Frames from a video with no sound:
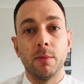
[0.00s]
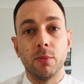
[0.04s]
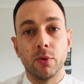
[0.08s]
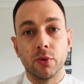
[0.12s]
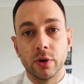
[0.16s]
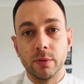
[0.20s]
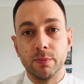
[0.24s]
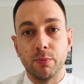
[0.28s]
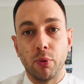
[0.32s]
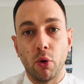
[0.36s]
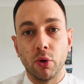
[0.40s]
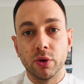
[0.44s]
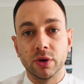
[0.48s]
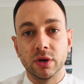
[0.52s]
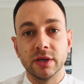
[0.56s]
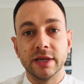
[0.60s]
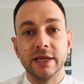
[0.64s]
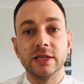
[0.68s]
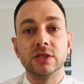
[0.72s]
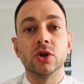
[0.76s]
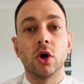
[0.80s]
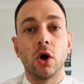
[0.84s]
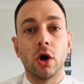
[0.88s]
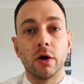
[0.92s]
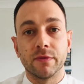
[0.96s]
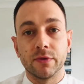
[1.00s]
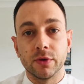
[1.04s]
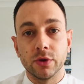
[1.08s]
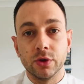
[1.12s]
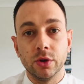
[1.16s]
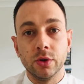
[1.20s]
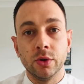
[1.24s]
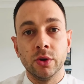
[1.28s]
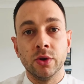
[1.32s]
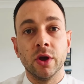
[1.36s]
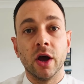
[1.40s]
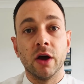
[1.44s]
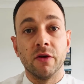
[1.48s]
more importantly, to offer
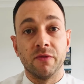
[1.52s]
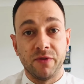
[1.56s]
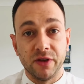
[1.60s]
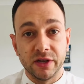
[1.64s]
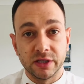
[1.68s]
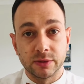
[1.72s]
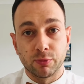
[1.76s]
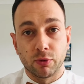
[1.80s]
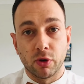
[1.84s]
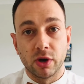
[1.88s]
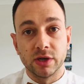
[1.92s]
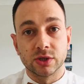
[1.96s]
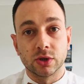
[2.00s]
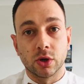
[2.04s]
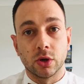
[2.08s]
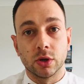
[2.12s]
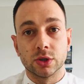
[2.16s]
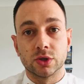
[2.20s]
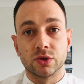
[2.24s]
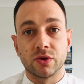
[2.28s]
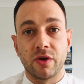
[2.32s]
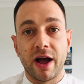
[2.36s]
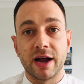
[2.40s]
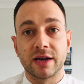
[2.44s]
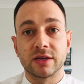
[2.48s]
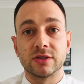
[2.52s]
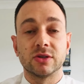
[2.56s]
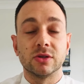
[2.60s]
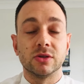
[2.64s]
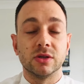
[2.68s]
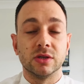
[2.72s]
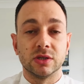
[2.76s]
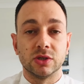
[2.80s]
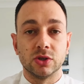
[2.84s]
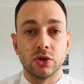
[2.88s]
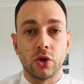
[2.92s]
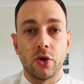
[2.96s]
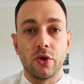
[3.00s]
you a fixed price contract so
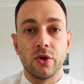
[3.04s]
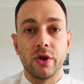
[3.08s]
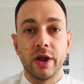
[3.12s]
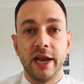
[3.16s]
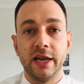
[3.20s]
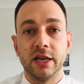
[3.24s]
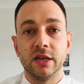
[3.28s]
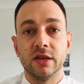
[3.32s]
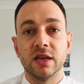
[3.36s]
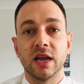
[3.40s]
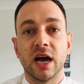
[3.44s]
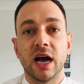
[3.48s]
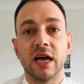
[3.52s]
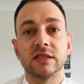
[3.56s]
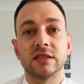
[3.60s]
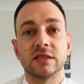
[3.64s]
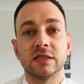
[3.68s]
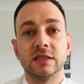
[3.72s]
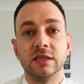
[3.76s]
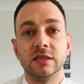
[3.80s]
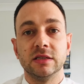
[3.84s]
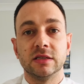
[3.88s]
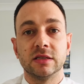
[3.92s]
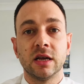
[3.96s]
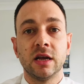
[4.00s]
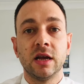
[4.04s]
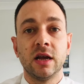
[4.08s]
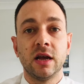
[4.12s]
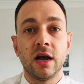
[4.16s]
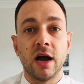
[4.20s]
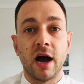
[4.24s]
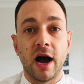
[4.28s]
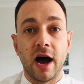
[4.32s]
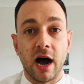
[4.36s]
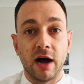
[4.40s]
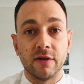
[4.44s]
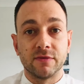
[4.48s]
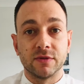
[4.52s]
there's no hidden nasties
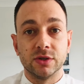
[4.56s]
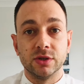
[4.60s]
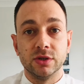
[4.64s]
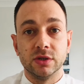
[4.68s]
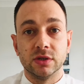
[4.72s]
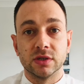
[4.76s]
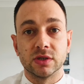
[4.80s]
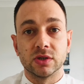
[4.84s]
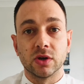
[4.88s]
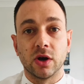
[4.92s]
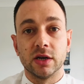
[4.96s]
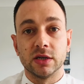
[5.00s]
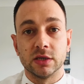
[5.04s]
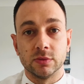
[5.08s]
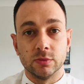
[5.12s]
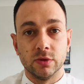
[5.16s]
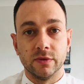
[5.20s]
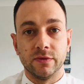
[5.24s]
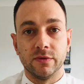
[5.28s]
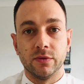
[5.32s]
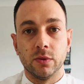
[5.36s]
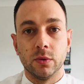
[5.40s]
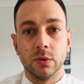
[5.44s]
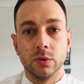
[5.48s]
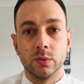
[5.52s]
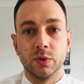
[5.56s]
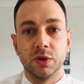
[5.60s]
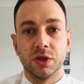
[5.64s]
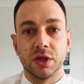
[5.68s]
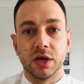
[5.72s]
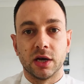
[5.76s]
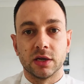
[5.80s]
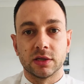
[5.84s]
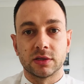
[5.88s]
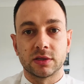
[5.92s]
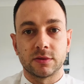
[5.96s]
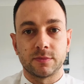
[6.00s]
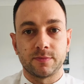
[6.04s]
after you decide to move forward with
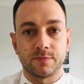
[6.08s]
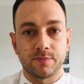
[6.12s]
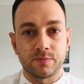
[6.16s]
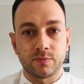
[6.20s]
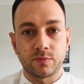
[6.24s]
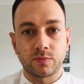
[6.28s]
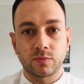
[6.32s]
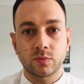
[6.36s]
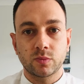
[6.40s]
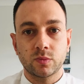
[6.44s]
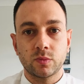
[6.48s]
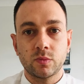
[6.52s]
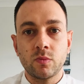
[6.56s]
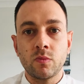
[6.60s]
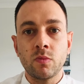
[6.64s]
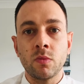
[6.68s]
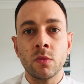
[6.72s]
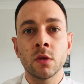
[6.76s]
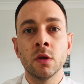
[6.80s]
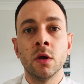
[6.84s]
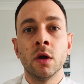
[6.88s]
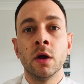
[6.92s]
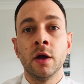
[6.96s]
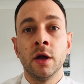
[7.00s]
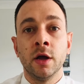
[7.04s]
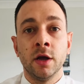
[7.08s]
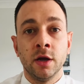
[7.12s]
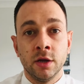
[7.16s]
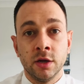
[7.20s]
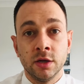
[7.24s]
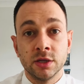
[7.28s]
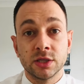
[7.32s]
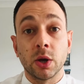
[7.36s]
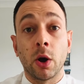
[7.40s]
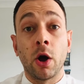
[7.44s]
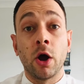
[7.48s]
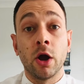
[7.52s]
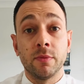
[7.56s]
us.
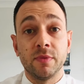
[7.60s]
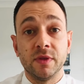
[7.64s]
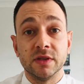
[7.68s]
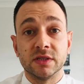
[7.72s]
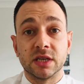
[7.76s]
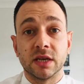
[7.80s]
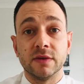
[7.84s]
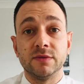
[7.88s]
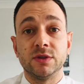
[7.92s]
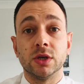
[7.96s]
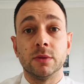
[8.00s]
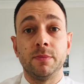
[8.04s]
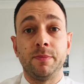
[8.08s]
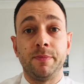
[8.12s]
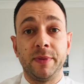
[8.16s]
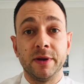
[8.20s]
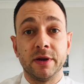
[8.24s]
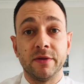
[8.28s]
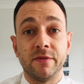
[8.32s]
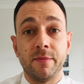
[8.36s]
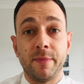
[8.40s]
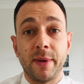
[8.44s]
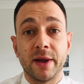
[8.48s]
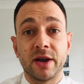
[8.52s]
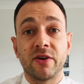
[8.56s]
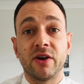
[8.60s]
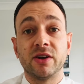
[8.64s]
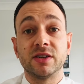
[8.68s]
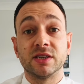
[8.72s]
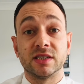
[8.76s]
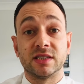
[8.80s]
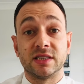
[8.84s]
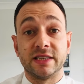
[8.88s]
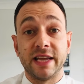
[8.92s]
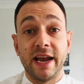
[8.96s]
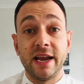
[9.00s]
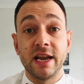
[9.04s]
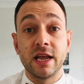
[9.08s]
So I hope this gives you a bit of a better
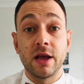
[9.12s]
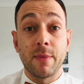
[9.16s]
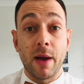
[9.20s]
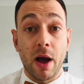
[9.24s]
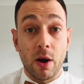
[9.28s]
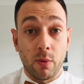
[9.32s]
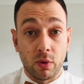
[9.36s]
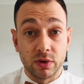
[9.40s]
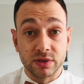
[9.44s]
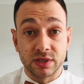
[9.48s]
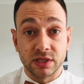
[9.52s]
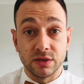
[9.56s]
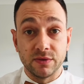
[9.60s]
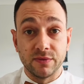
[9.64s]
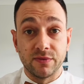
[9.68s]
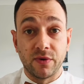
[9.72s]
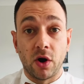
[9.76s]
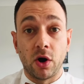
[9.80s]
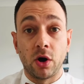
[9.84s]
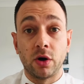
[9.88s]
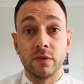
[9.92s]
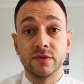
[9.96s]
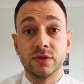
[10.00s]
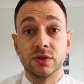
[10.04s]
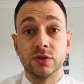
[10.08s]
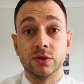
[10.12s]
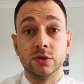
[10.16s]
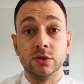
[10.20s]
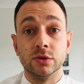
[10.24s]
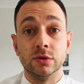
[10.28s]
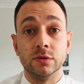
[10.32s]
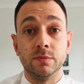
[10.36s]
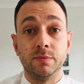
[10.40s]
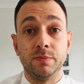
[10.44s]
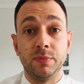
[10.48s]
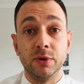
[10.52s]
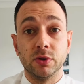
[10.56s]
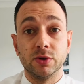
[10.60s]
understanding about what's involved
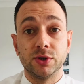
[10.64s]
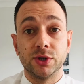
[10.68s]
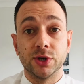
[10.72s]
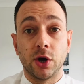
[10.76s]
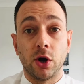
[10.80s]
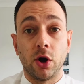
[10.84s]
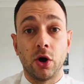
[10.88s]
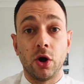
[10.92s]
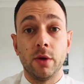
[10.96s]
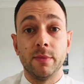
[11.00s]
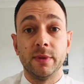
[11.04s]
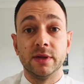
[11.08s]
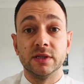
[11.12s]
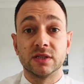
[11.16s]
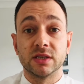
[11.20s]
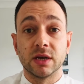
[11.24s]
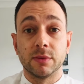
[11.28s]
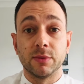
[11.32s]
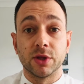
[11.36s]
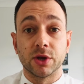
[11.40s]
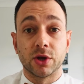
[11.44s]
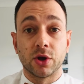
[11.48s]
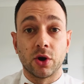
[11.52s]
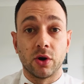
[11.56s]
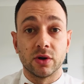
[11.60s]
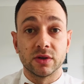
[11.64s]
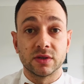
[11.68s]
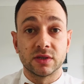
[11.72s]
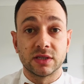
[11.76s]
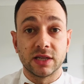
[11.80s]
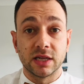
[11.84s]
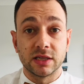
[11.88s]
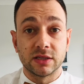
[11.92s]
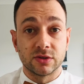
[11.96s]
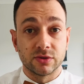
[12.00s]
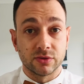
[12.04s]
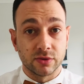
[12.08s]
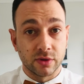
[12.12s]
to build your home and some of the costs
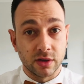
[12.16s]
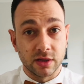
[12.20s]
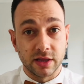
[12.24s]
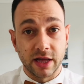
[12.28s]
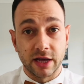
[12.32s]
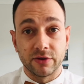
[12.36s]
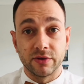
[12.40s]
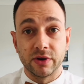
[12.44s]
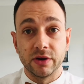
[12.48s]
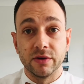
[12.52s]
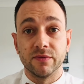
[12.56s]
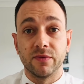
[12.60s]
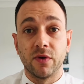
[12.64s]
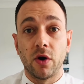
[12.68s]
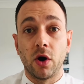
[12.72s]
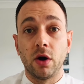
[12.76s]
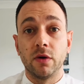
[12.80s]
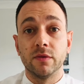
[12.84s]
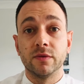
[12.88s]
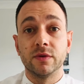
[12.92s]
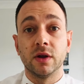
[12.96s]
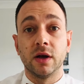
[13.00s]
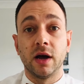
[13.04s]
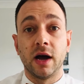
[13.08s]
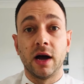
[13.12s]
that are involved,